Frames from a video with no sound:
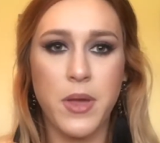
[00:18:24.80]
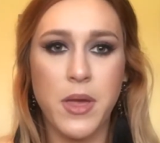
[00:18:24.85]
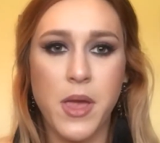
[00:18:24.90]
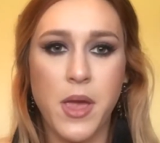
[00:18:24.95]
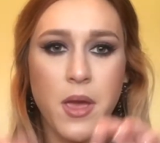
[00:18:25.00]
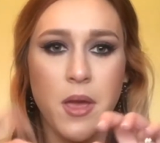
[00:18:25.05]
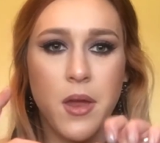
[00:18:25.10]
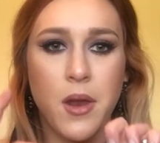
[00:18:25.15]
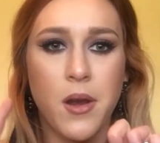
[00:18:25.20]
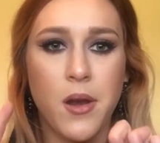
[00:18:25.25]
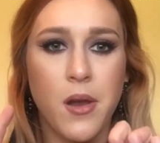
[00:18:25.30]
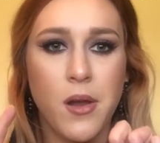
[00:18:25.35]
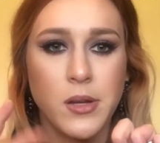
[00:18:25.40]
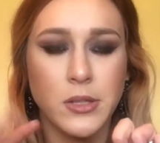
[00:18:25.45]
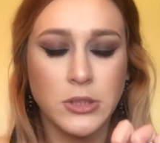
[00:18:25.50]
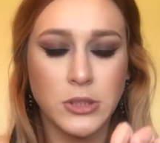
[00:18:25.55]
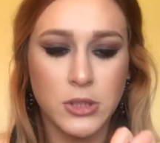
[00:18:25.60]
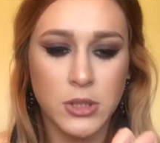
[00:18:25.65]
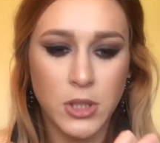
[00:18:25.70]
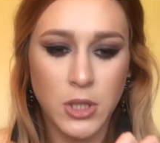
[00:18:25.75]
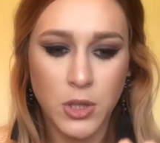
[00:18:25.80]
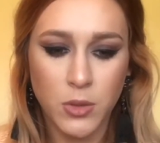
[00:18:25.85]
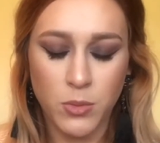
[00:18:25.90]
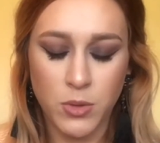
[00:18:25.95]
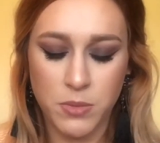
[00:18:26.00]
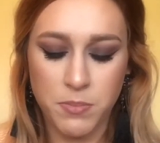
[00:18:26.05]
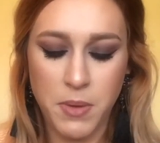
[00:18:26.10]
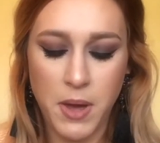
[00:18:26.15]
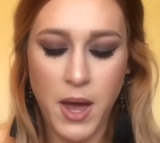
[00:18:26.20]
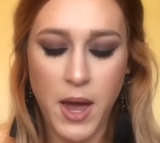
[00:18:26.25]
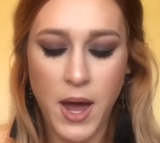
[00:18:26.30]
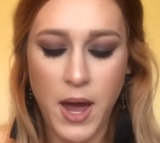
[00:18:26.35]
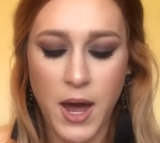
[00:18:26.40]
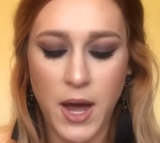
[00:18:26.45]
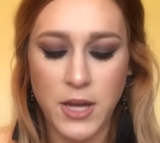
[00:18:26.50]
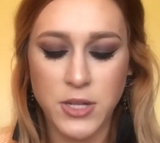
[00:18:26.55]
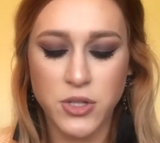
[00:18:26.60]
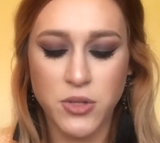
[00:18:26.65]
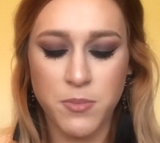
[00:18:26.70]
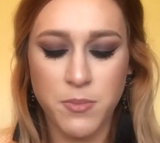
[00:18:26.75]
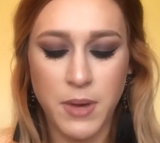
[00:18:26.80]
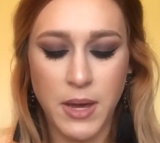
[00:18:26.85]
In with my Hydro